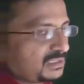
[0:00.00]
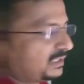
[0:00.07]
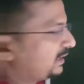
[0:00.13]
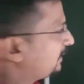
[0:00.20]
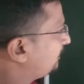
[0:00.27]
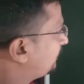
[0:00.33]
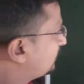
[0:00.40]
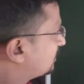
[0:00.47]

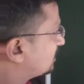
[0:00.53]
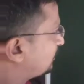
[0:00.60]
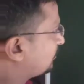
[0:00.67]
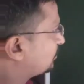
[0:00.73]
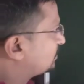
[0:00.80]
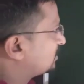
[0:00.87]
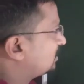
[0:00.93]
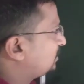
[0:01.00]
if
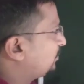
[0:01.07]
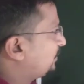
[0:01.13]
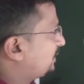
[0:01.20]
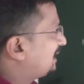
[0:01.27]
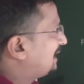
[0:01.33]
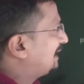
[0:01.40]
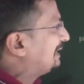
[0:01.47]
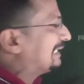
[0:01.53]
suppose
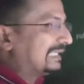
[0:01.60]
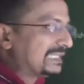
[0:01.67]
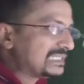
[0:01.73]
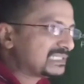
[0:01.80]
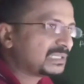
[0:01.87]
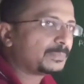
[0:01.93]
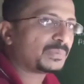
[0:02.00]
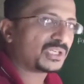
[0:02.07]
we increase
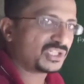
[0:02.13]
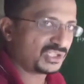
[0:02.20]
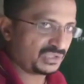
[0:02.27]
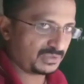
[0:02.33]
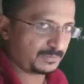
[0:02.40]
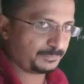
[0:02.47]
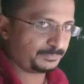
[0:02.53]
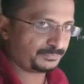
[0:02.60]
the
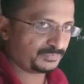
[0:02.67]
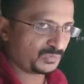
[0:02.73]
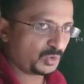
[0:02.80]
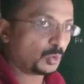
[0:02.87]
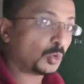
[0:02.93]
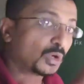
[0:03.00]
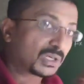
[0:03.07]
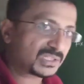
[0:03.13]
pressure
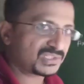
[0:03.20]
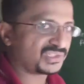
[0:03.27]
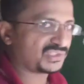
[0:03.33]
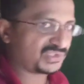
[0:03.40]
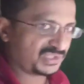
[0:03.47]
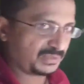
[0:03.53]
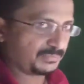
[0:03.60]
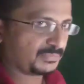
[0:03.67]
over the
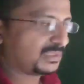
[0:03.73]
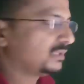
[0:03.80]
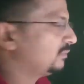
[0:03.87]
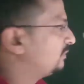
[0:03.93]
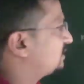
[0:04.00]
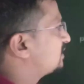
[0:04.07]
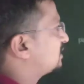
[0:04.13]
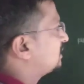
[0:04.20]
system,
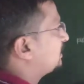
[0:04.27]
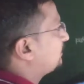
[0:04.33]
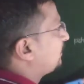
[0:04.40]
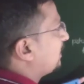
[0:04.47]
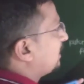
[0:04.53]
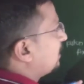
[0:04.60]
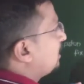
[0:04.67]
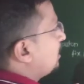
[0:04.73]
means if
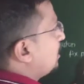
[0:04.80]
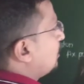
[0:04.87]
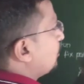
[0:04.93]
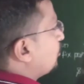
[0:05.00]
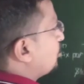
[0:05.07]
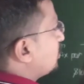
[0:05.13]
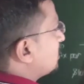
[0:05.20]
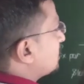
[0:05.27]
I
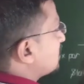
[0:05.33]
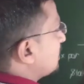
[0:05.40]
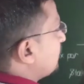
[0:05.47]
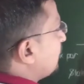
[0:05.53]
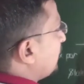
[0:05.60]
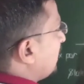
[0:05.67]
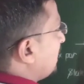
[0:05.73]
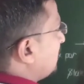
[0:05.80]
put
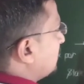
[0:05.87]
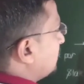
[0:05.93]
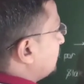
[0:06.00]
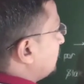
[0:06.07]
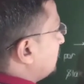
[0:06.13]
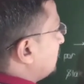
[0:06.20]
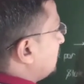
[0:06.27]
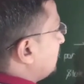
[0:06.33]
some weight,
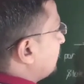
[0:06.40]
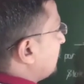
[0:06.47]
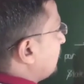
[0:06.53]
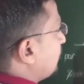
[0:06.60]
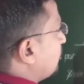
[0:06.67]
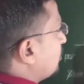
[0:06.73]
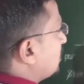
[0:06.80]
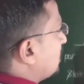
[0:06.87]
here
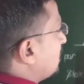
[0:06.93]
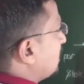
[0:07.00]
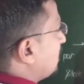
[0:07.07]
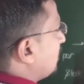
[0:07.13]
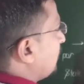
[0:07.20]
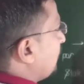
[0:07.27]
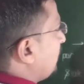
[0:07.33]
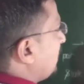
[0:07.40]

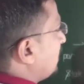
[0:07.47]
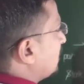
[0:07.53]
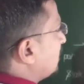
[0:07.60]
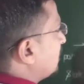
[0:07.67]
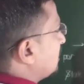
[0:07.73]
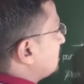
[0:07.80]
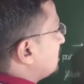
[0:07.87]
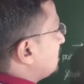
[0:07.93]
weight,
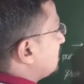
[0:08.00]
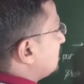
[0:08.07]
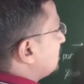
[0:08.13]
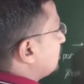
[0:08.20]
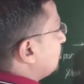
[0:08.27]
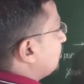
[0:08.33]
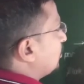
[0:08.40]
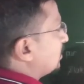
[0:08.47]
isn't it,
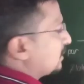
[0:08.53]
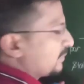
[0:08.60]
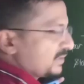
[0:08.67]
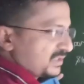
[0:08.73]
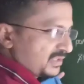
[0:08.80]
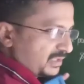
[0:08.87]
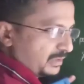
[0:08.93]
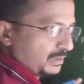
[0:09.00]
over the
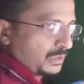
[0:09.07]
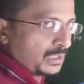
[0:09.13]
piston.